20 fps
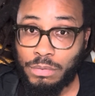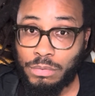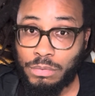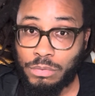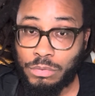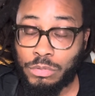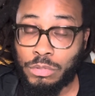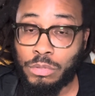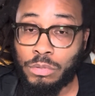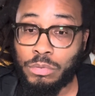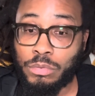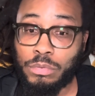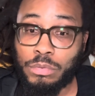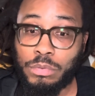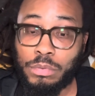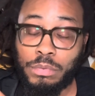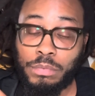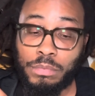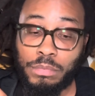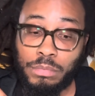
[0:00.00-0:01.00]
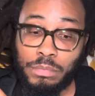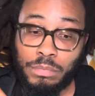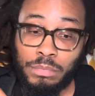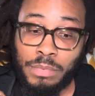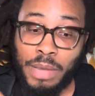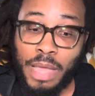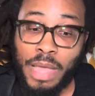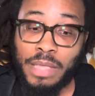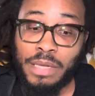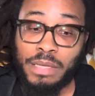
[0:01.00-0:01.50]
So
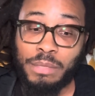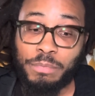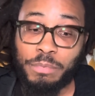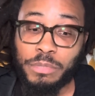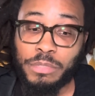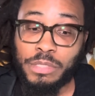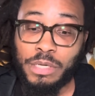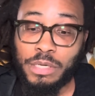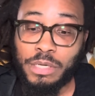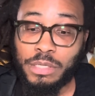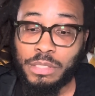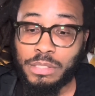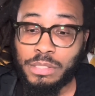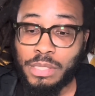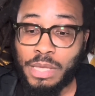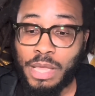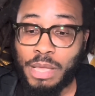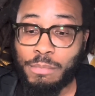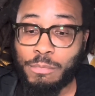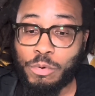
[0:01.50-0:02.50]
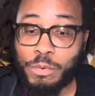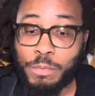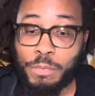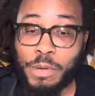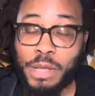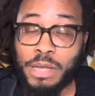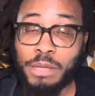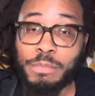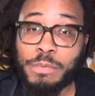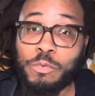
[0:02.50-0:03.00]
90% of the time it will
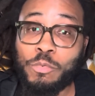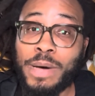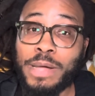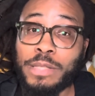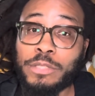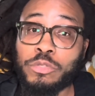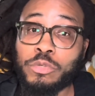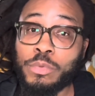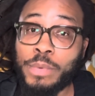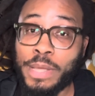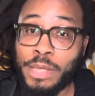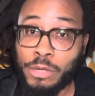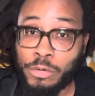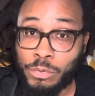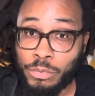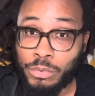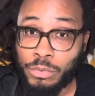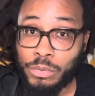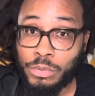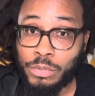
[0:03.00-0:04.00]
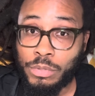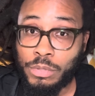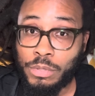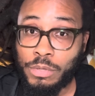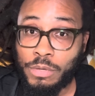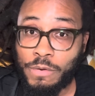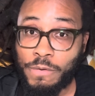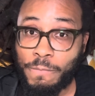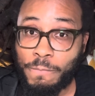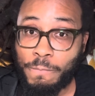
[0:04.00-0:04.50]
probably be Watu Engo,
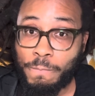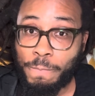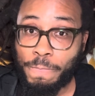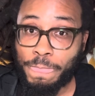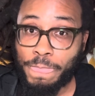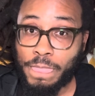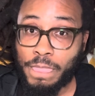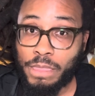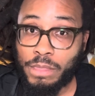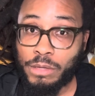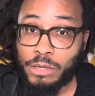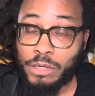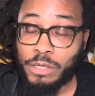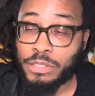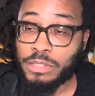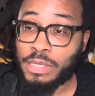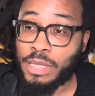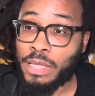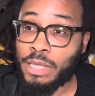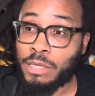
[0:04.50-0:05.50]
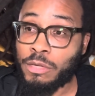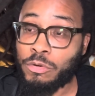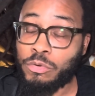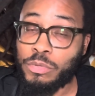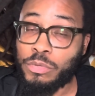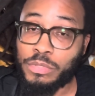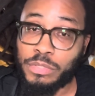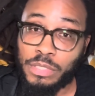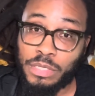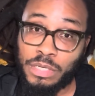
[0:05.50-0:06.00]
because
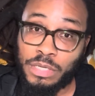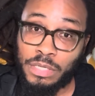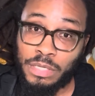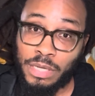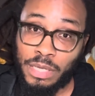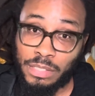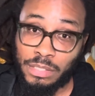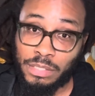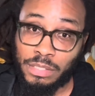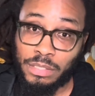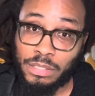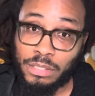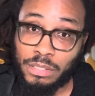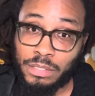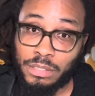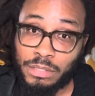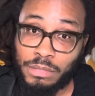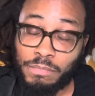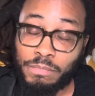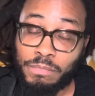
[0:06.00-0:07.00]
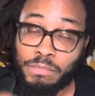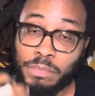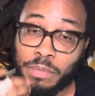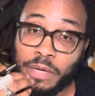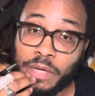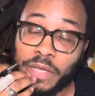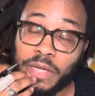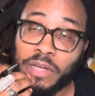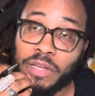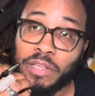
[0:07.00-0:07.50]
Engu is a connector,
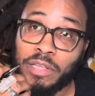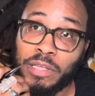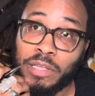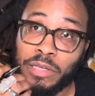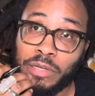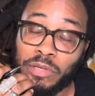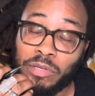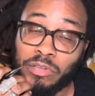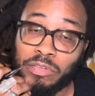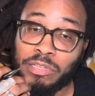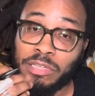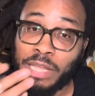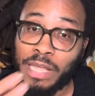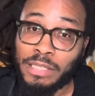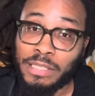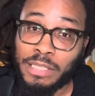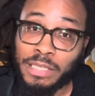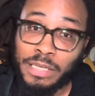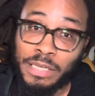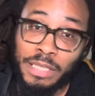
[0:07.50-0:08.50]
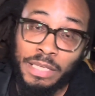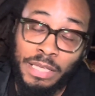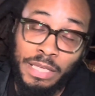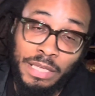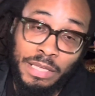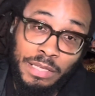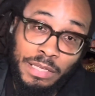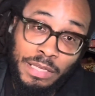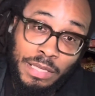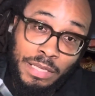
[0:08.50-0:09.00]
but it technically
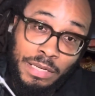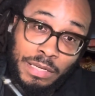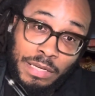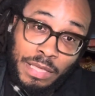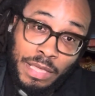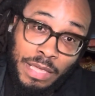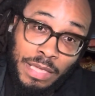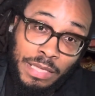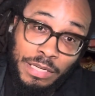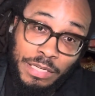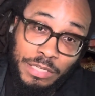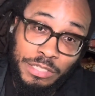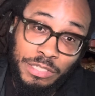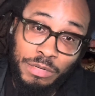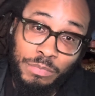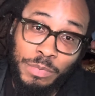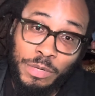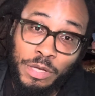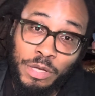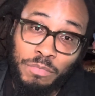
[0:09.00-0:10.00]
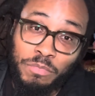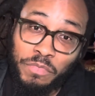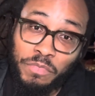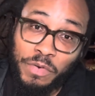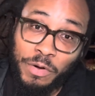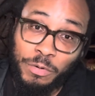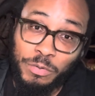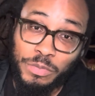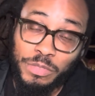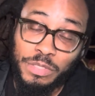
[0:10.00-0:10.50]
in English it will come
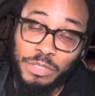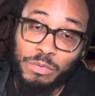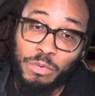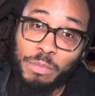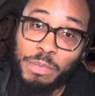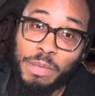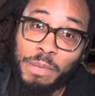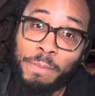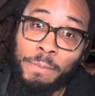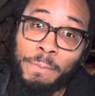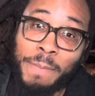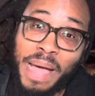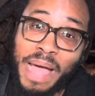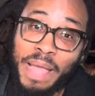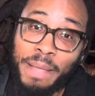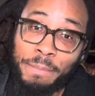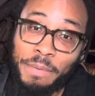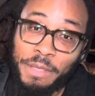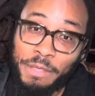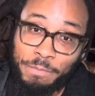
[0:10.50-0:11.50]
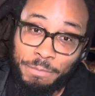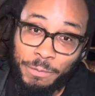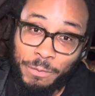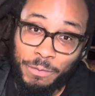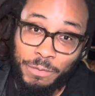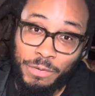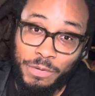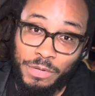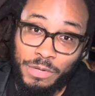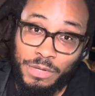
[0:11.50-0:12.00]
first because it will be my people.